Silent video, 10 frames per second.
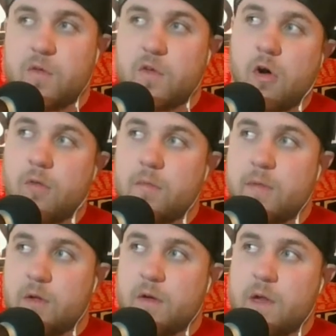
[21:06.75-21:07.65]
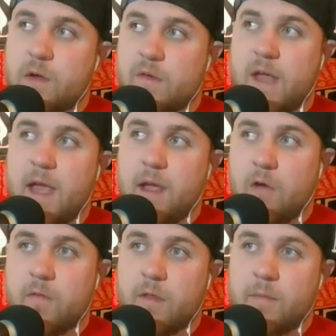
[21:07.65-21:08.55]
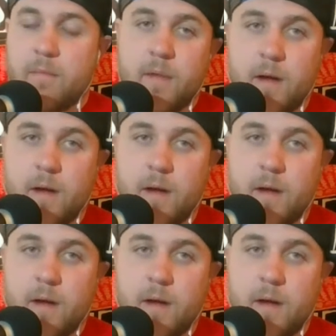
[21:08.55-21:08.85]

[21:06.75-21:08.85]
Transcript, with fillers: you're saying over the